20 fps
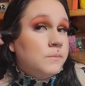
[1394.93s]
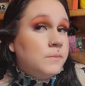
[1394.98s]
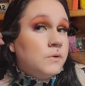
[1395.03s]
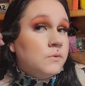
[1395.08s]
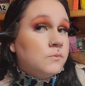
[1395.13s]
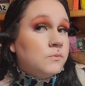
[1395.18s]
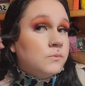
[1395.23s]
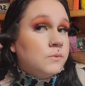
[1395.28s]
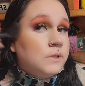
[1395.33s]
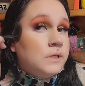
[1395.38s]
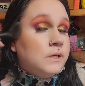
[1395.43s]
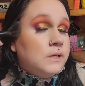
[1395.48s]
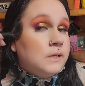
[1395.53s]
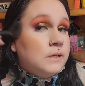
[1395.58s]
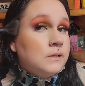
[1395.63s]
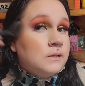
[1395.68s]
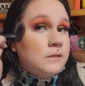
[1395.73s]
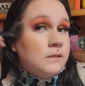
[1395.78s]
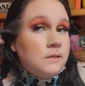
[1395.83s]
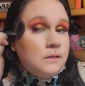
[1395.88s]
to be
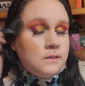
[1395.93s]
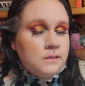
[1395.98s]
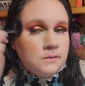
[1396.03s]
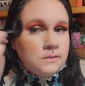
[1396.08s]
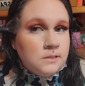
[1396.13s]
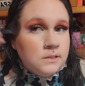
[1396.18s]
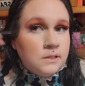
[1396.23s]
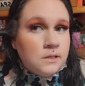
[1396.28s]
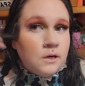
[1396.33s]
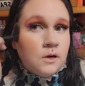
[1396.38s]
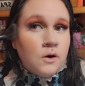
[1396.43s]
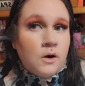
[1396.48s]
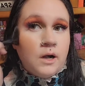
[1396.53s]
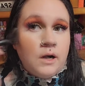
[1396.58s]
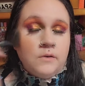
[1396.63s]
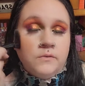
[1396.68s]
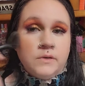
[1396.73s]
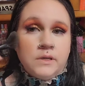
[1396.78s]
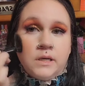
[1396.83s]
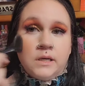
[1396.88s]
really easy to go
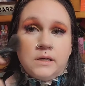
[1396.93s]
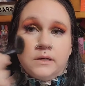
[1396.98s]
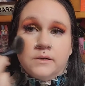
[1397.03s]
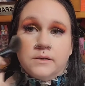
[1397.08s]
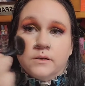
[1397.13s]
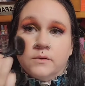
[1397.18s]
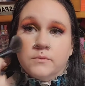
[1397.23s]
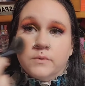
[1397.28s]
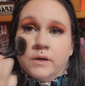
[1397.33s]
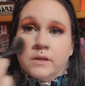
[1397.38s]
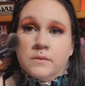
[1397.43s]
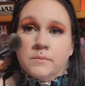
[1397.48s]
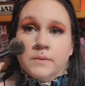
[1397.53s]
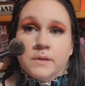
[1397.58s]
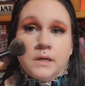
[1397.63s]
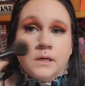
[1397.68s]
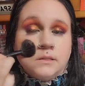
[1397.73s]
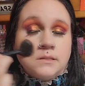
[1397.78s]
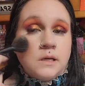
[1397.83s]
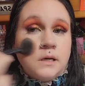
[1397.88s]
heavy-handed with
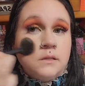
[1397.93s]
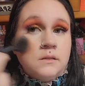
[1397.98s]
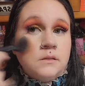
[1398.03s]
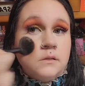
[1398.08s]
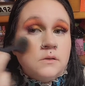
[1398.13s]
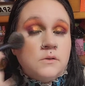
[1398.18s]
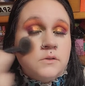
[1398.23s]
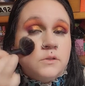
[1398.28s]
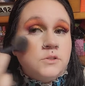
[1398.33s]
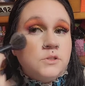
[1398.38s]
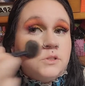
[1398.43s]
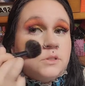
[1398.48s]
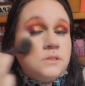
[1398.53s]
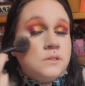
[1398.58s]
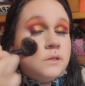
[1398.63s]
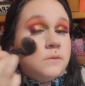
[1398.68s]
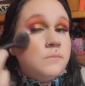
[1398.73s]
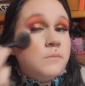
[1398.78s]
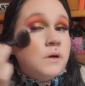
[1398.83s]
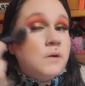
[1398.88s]
because I literally just
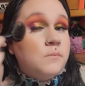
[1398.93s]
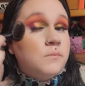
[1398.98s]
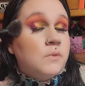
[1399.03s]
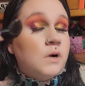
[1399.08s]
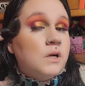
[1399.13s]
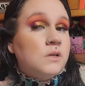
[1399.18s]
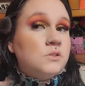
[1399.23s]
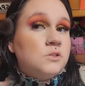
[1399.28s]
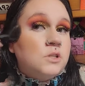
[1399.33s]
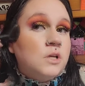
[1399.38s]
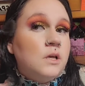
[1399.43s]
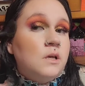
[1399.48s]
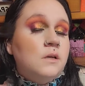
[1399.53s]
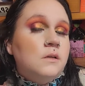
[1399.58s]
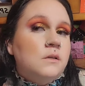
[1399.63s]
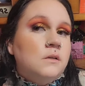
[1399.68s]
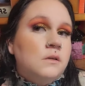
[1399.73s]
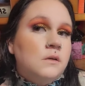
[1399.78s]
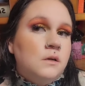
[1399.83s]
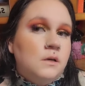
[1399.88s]
dip my brush
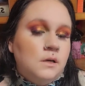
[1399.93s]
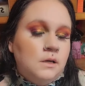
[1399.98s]
in.